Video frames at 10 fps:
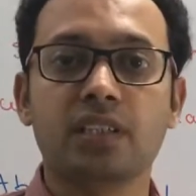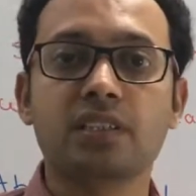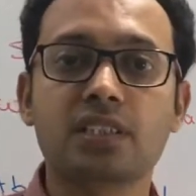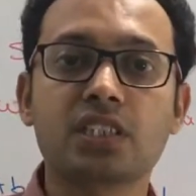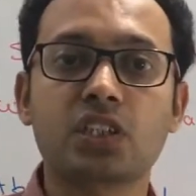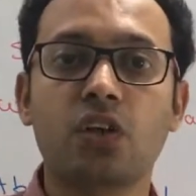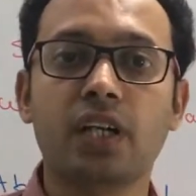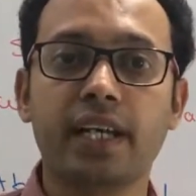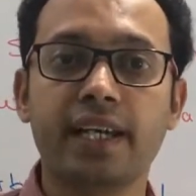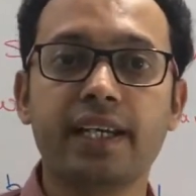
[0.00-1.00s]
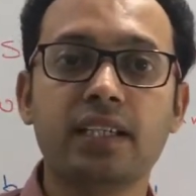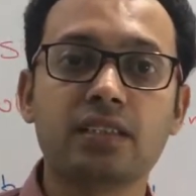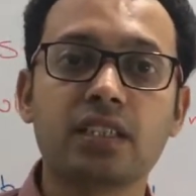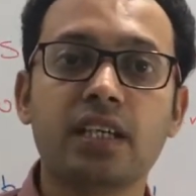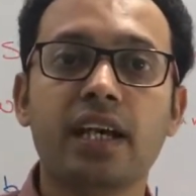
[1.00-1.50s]
This is called
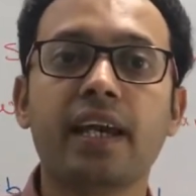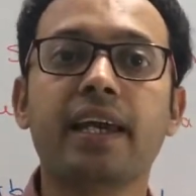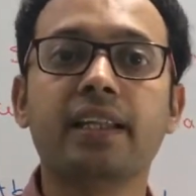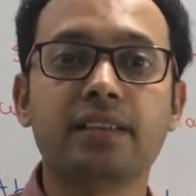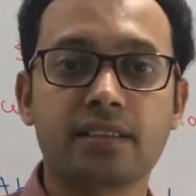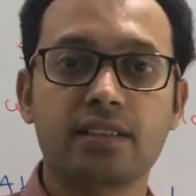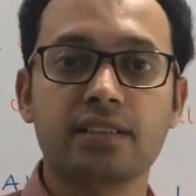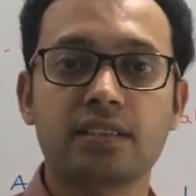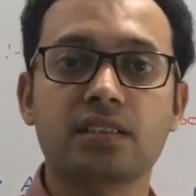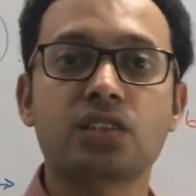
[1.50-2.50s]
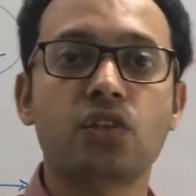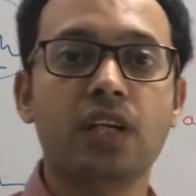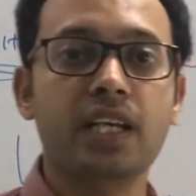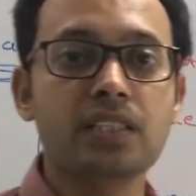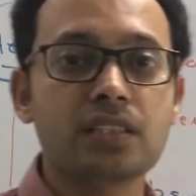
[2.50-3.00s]
as health. This is called
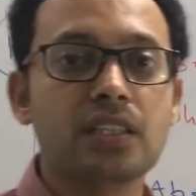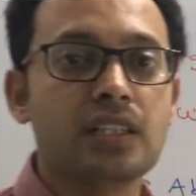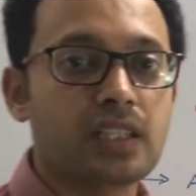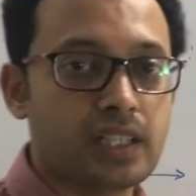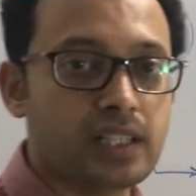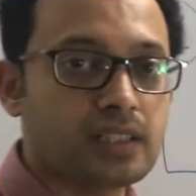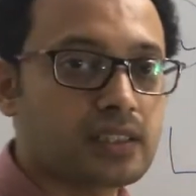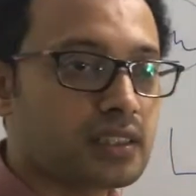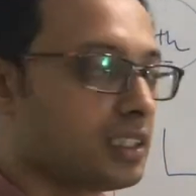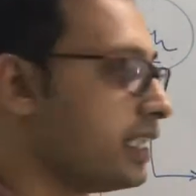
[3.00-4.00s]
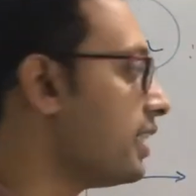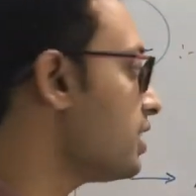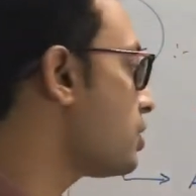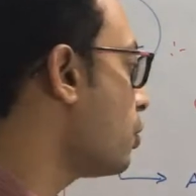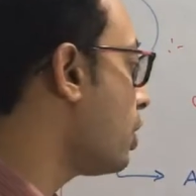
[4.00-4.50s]
as health. It
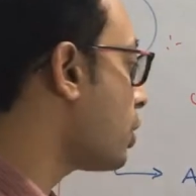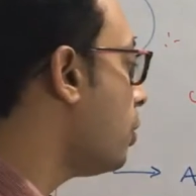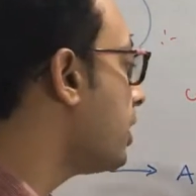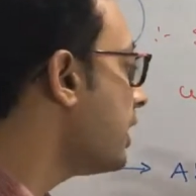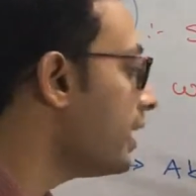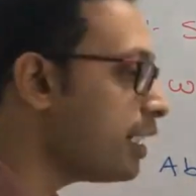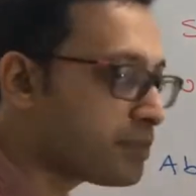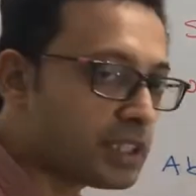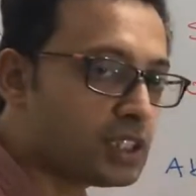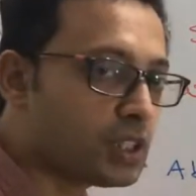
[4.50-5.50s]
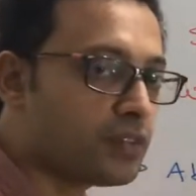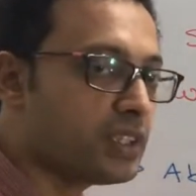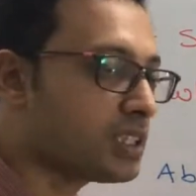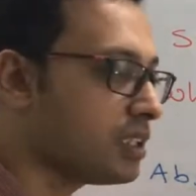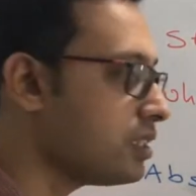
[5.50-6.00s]
is not only absence of
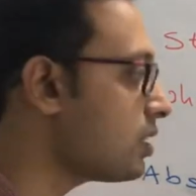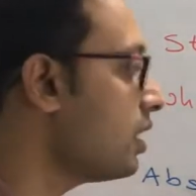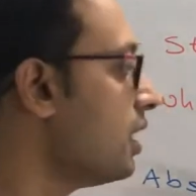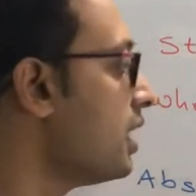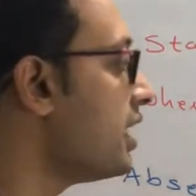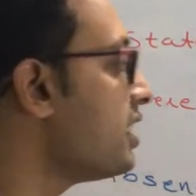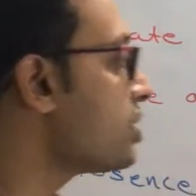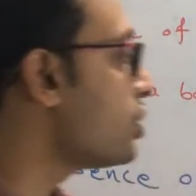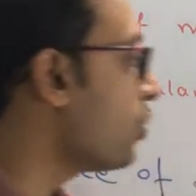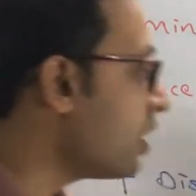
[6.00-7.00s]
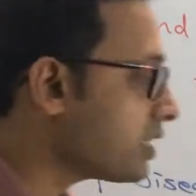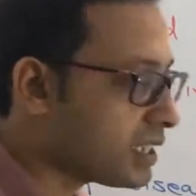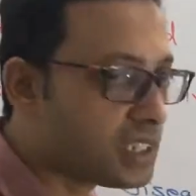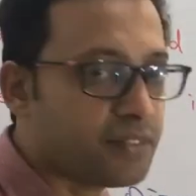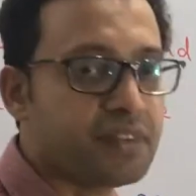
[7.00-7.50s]
disease, it is not
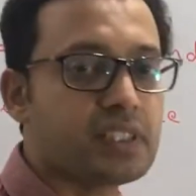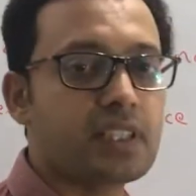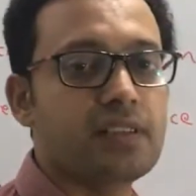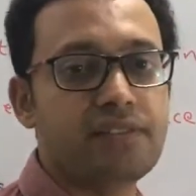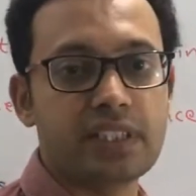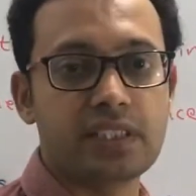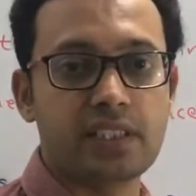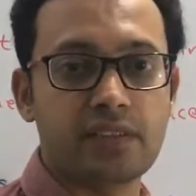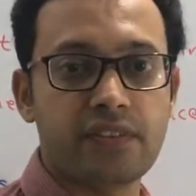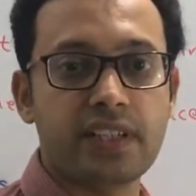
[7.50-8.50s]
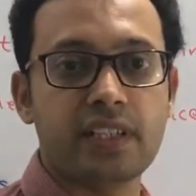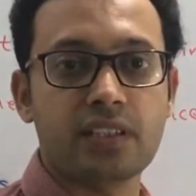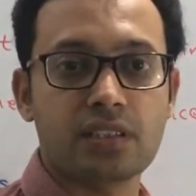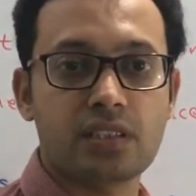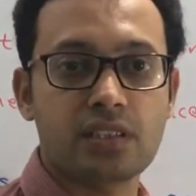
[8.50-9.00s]
just the physical
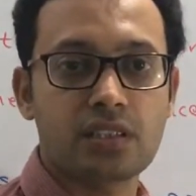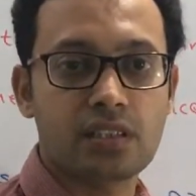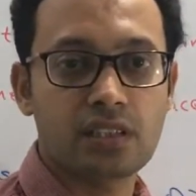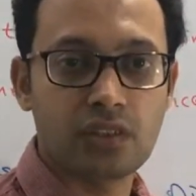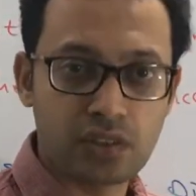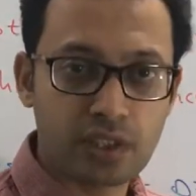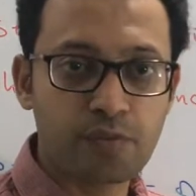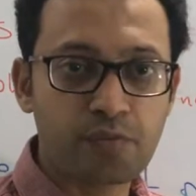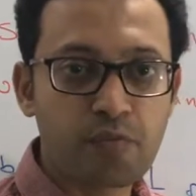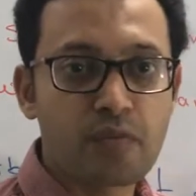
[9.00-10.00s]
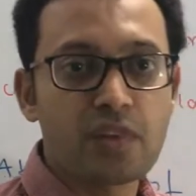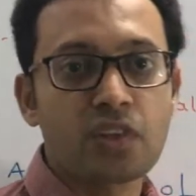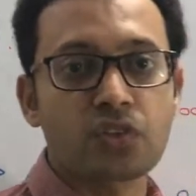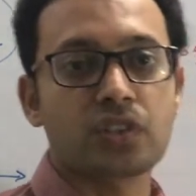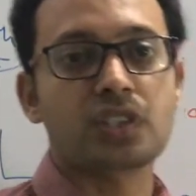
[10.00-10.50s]
fitness. Okay.
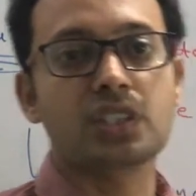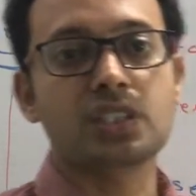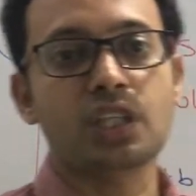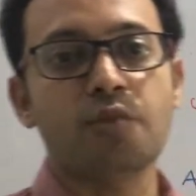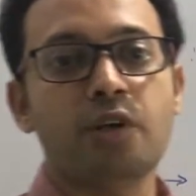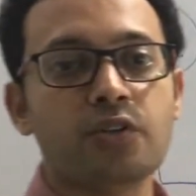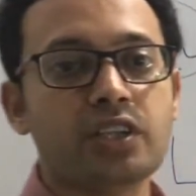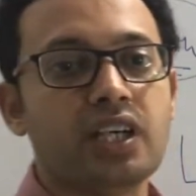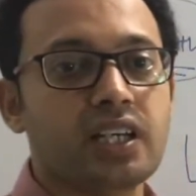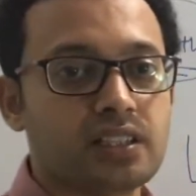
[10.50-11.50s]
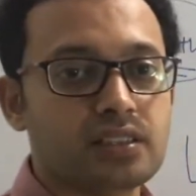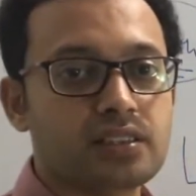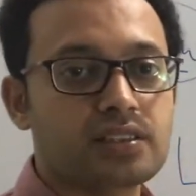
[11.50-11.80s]
So this is about the health.